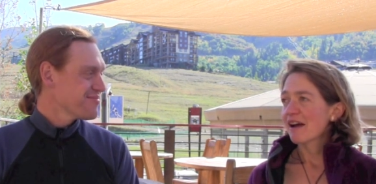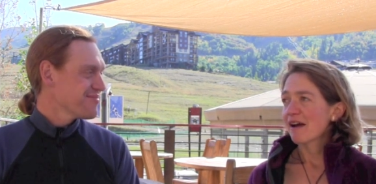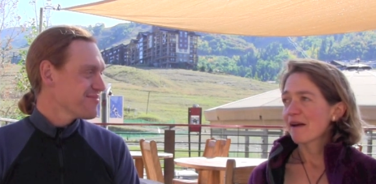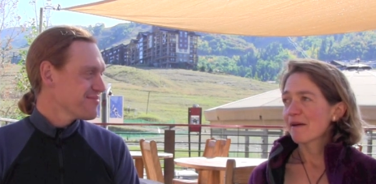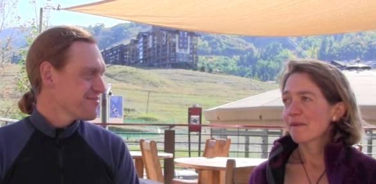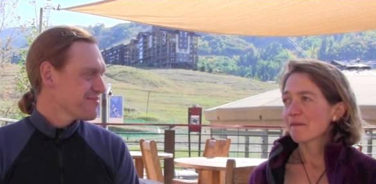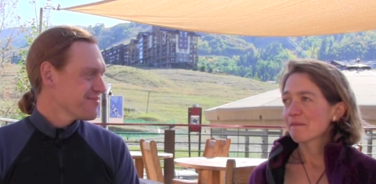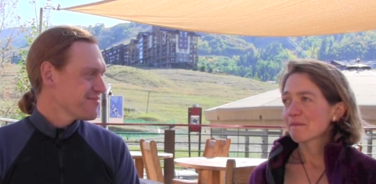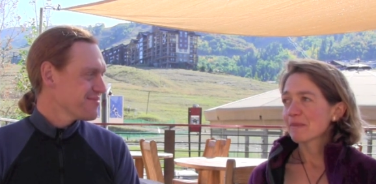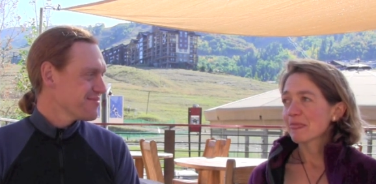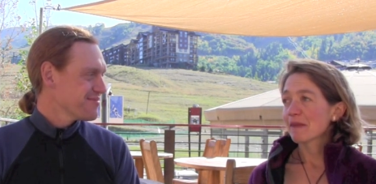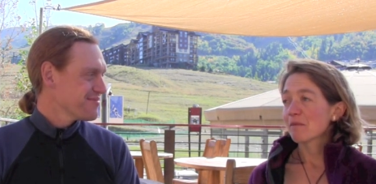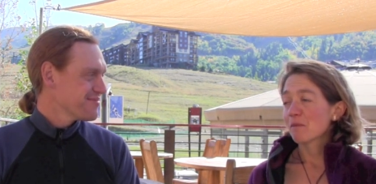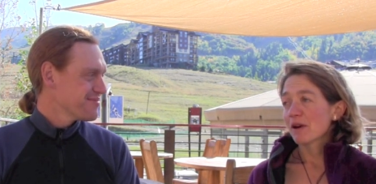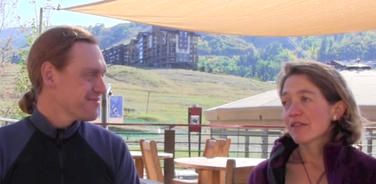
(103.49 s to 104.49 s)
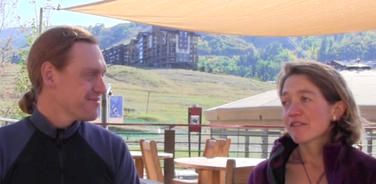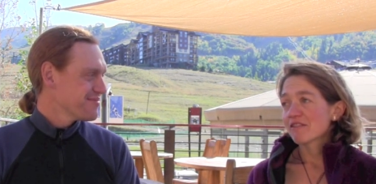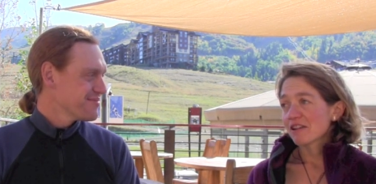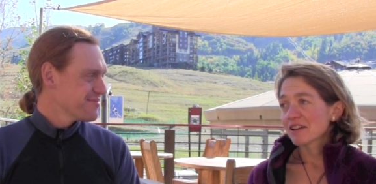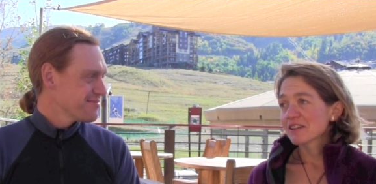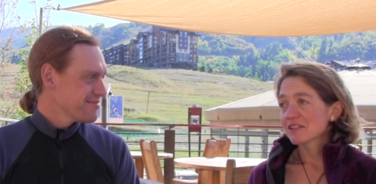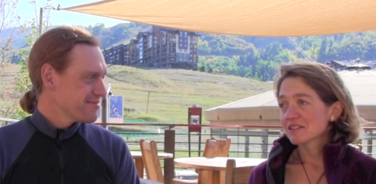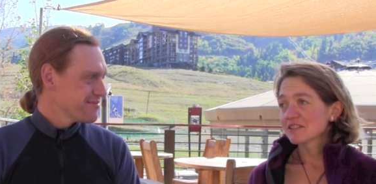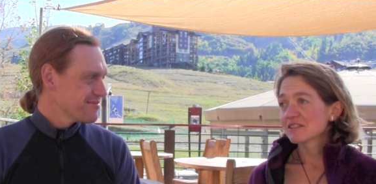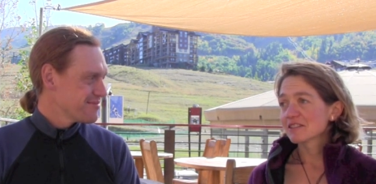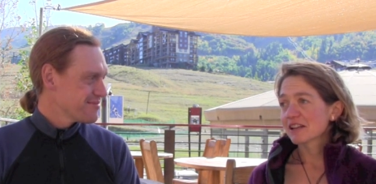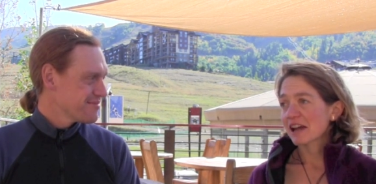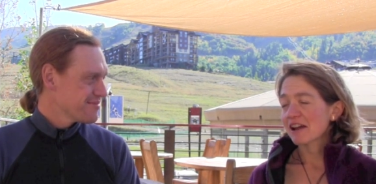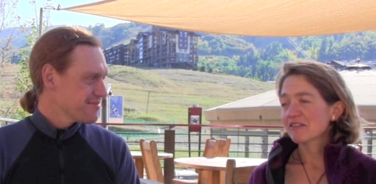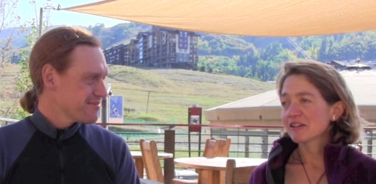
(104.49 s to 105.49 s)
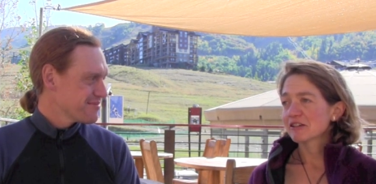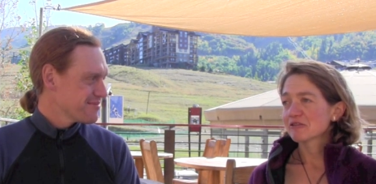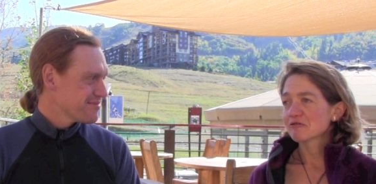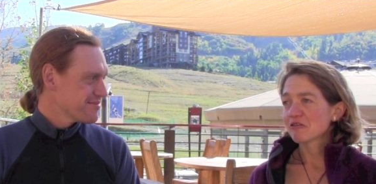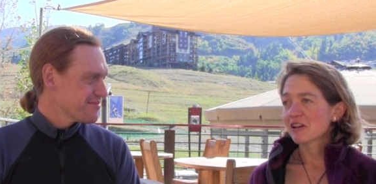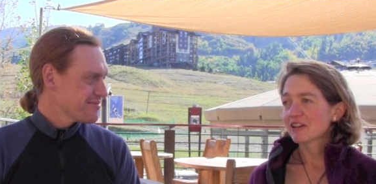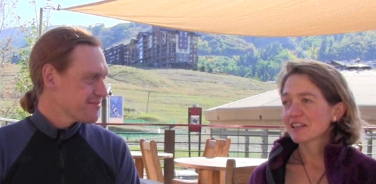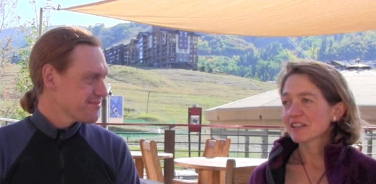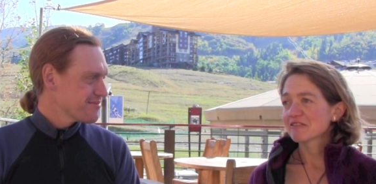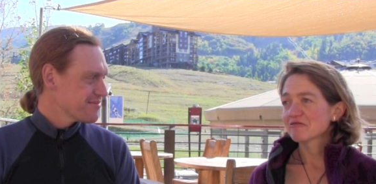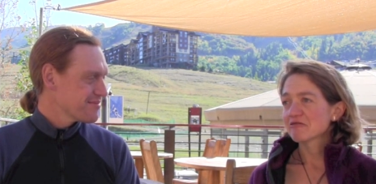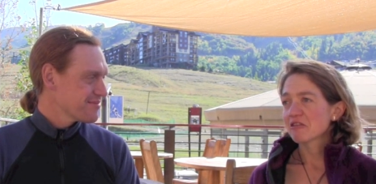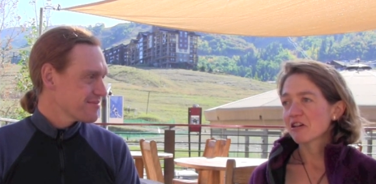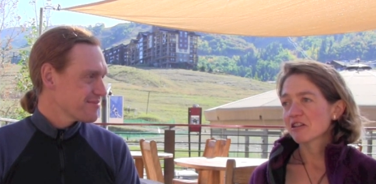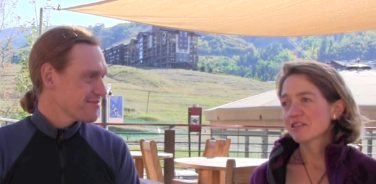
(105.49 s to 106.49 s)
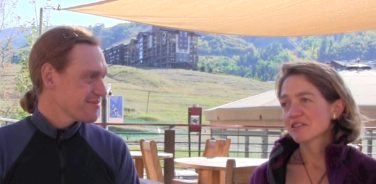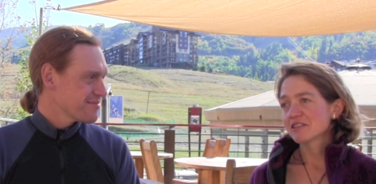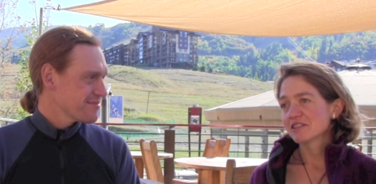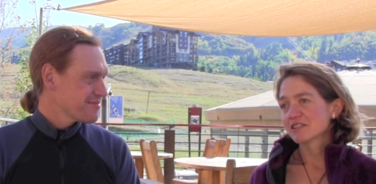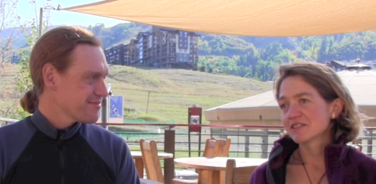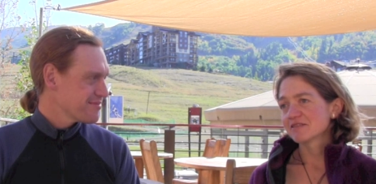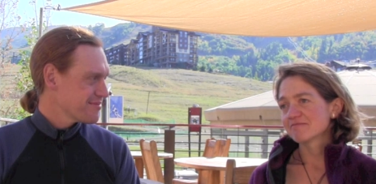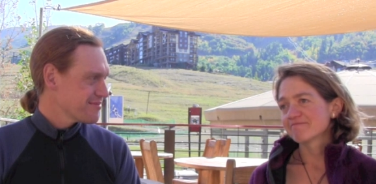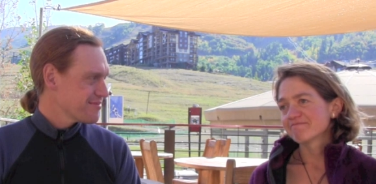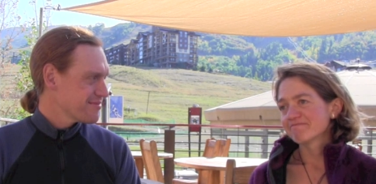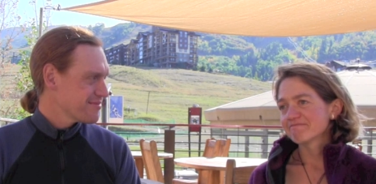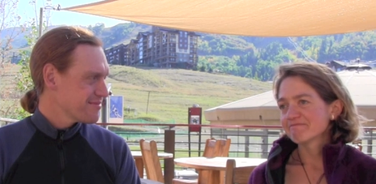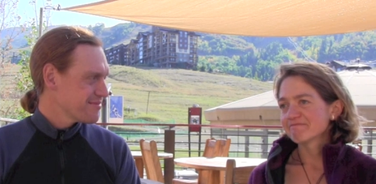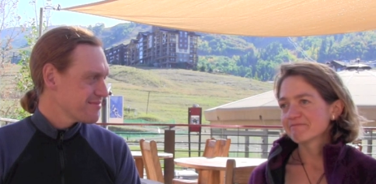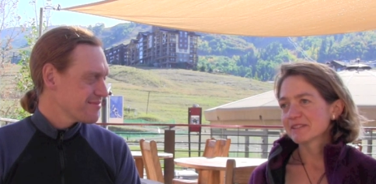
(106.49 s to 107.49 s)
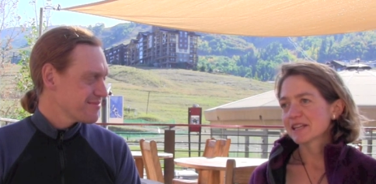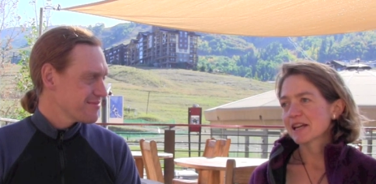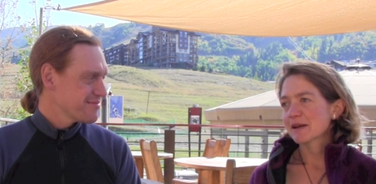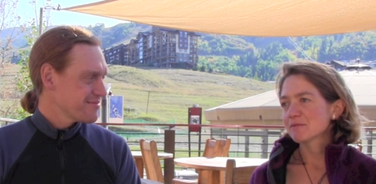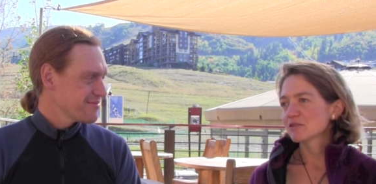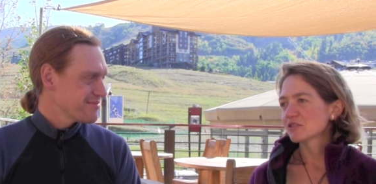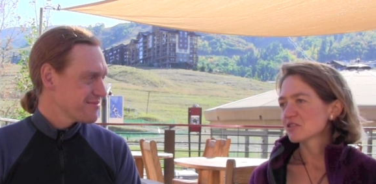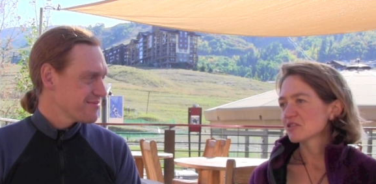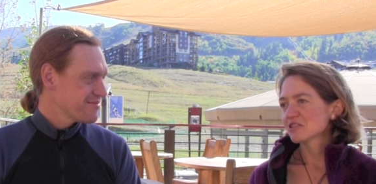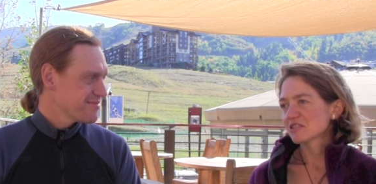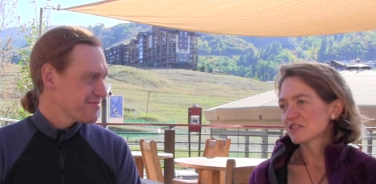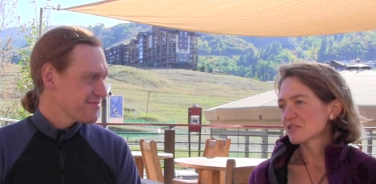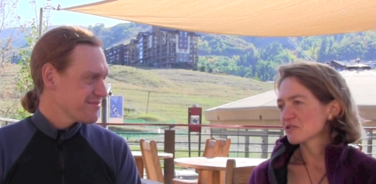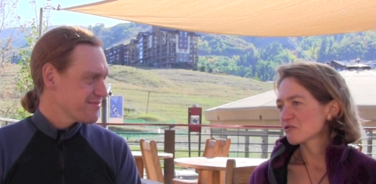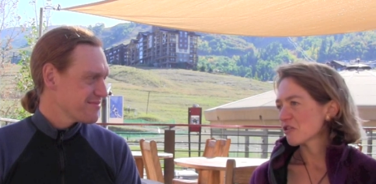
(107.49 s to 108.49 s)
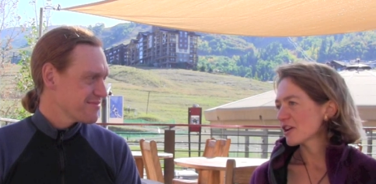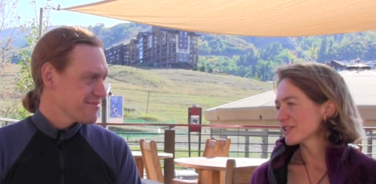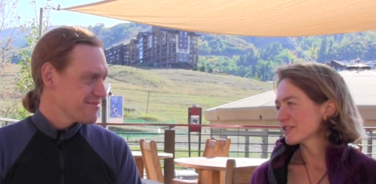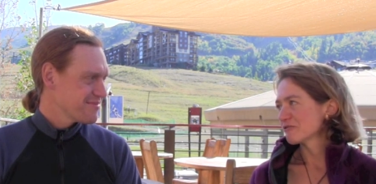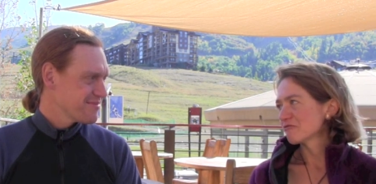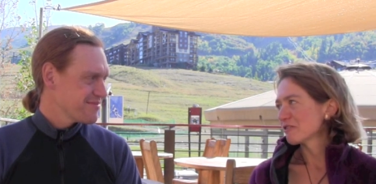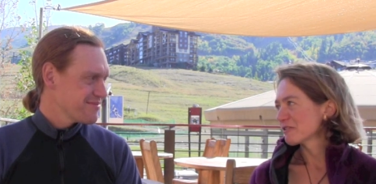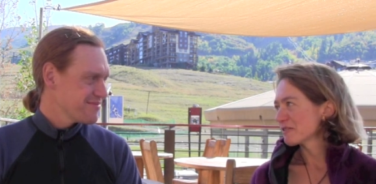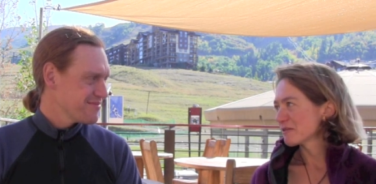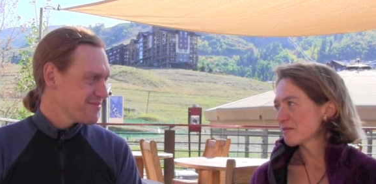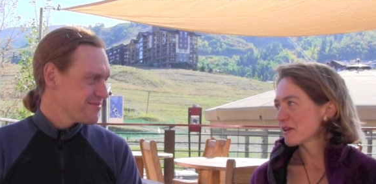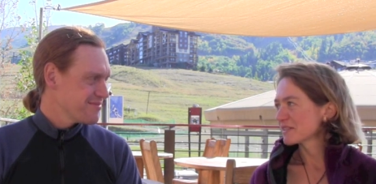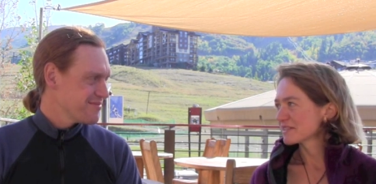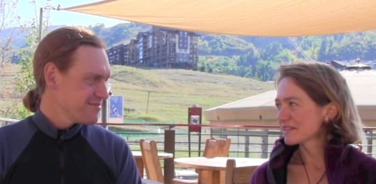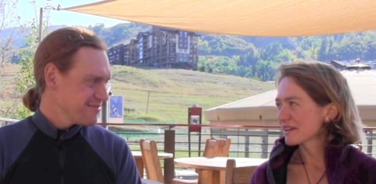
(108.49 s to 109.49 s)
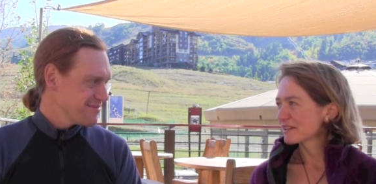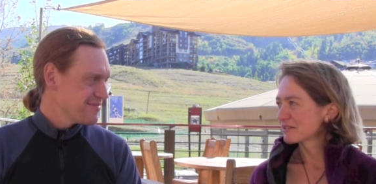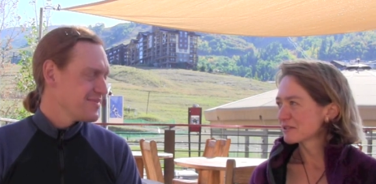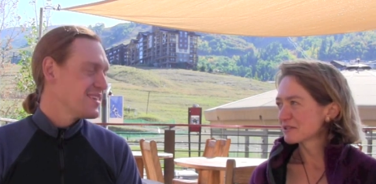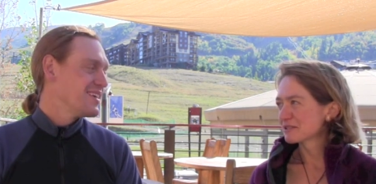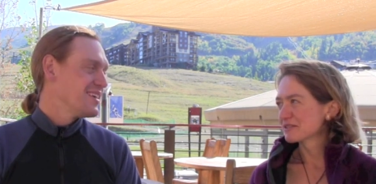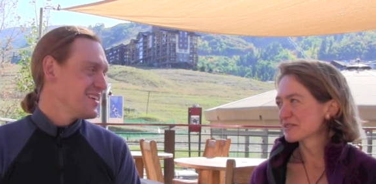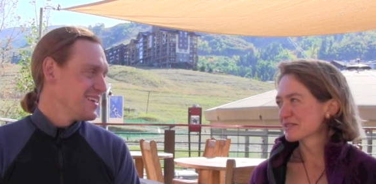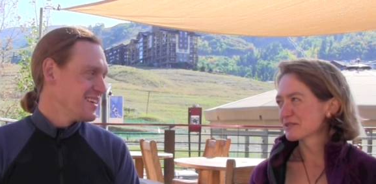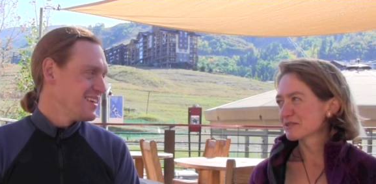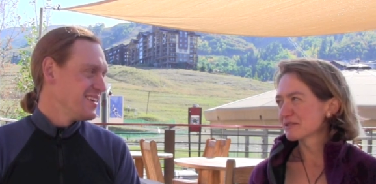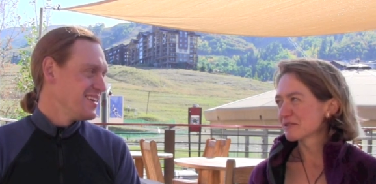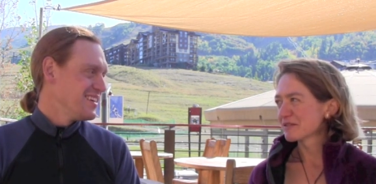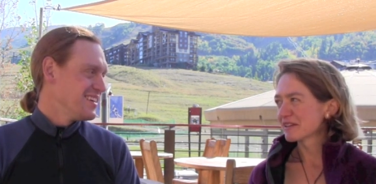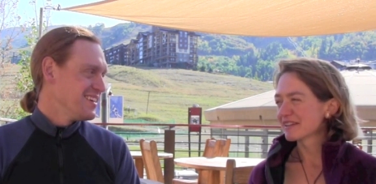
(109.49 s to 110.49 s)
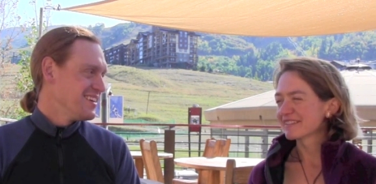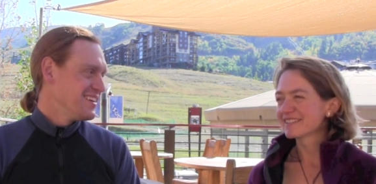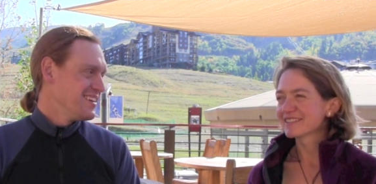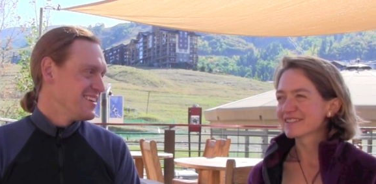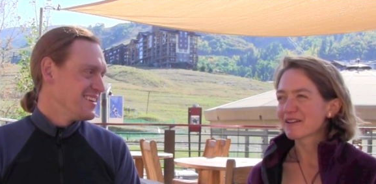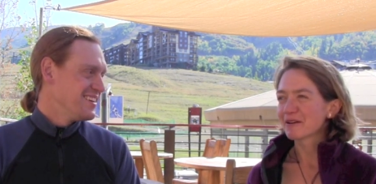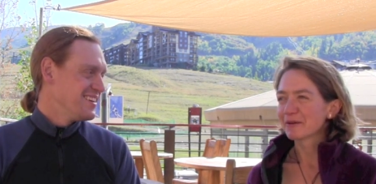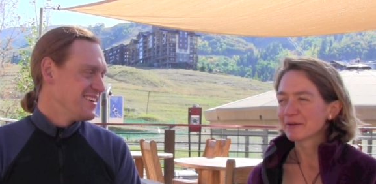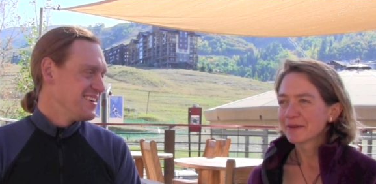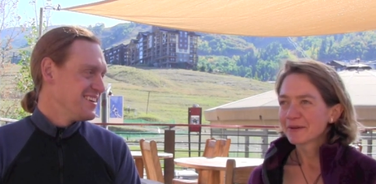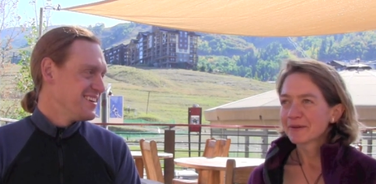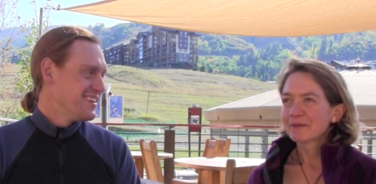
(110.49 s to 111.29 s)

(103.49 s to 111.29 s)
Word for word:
Speaker 1: um, and whether I could carry on running rather than being able to just try to run the best that I could, sort of thing. So